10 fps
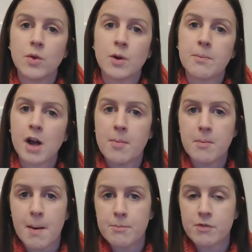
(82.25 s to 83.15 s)
You can become
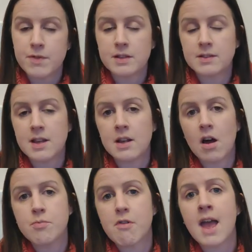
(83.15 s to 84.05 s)
a member of the seed
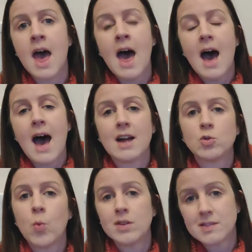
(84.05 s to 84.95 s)
library,
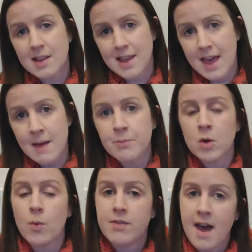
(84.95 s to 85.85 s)
and once a year
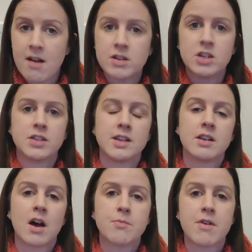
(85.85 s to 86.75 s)
with the Heritage
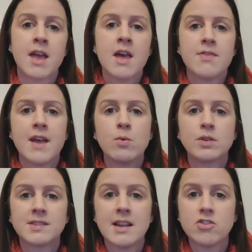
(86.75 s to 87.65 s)
Seed Library, they
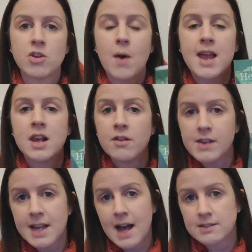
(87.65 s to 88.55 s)
will send you a
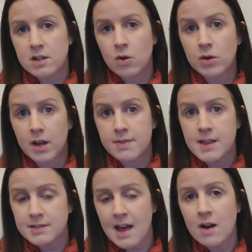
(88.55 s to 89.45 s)
lovely catalogue like
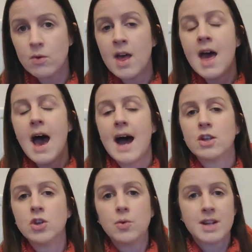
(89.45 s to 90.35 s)
this out,
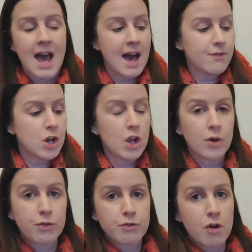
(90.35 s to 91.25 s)
and you can have a
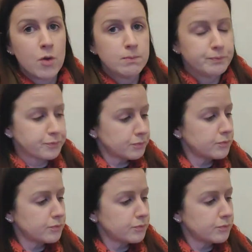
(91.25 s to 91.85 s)
look through